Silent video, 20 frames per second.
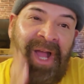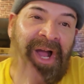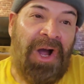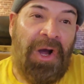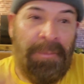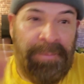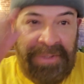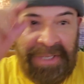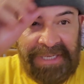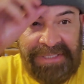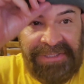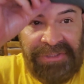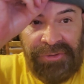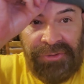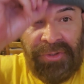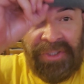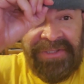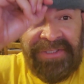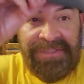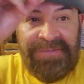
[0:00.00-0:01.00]
I hope you guys
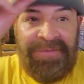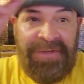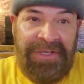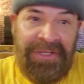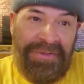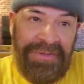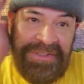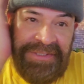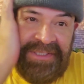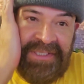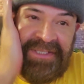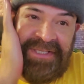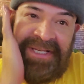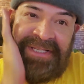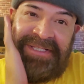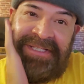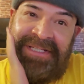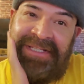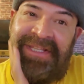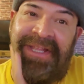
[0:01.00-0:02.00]
enjoyed this video. This is
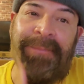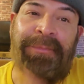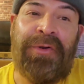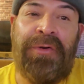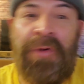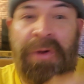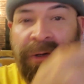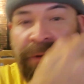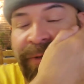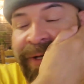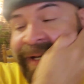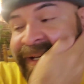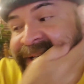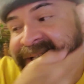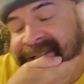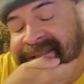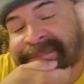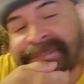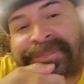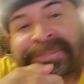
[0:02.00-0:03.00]
Sancista Brujo
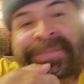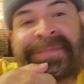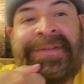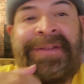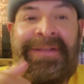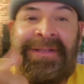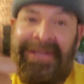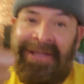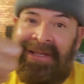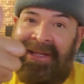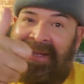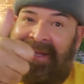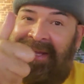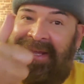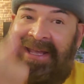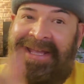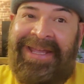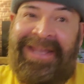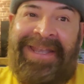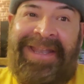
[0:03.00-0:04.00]
Luis.
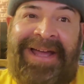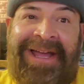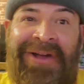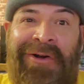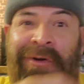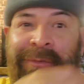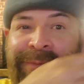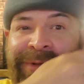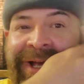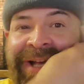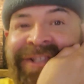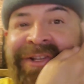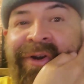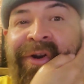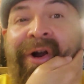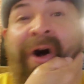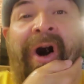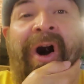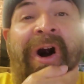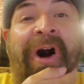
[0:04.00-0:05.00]
And I hope you guys
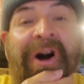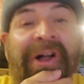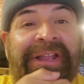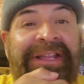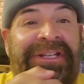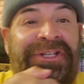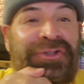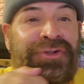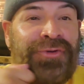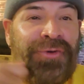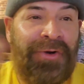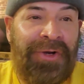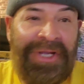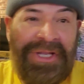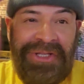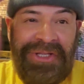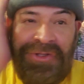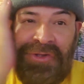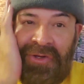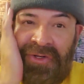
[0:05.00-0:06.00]
are all
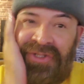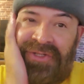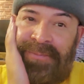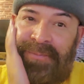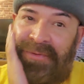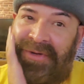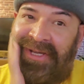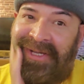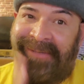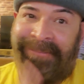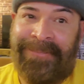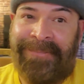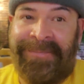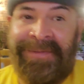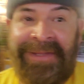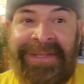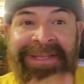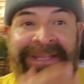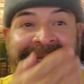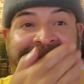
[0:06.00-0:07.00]
enjoying your spring.
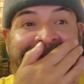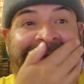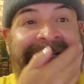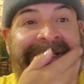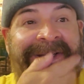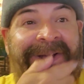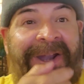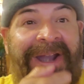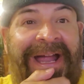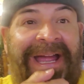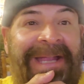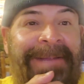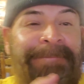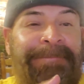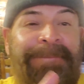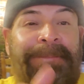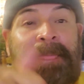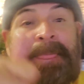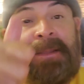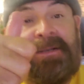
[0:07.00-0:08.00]
All right?
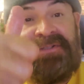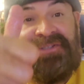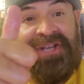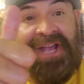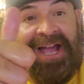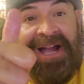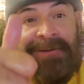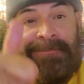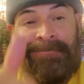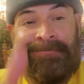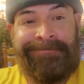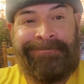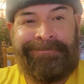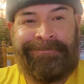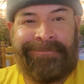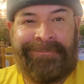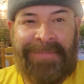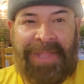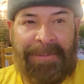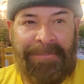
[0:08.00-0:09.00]
Ciao.
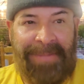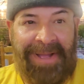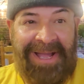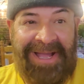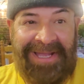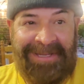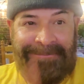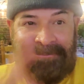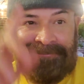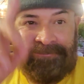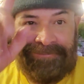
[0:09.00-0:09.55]
Bye.